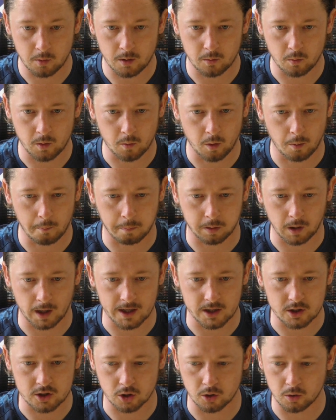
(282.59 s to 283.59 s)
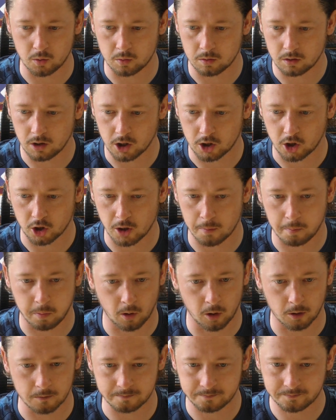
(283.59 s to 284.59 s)
We want players who are going to
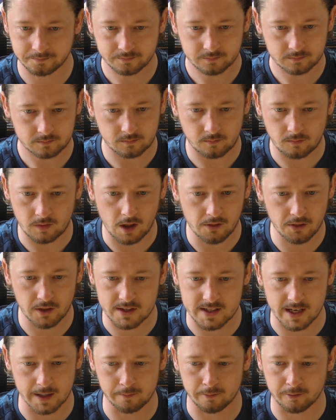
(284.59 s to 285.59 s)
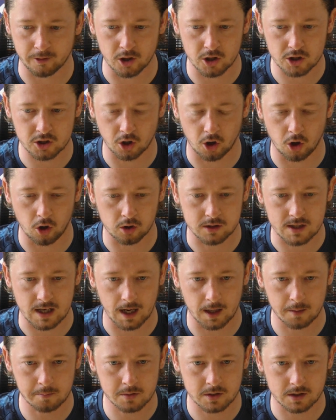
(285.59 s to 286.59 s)
put the team first at all
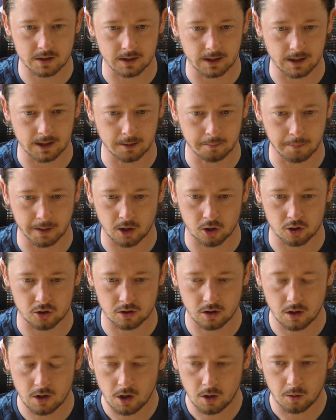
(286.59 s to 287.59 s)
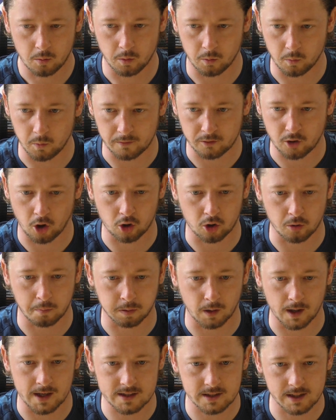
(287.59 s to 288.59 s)
times, because we've got good
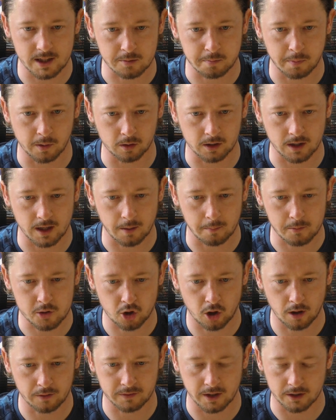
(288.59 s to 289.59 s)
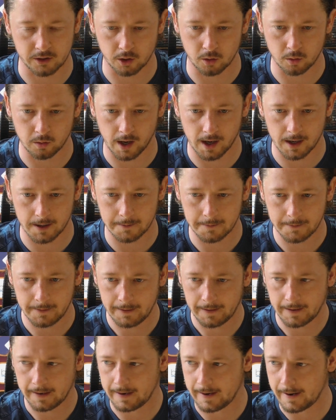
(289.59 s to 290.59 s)
players in this building, and I'm sure if they do that,
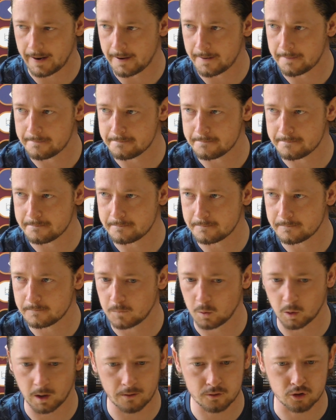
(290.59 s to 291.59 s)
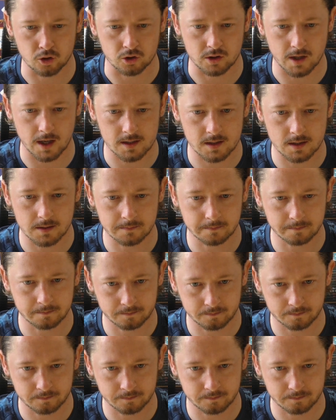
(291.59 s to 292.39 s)
we'll have success.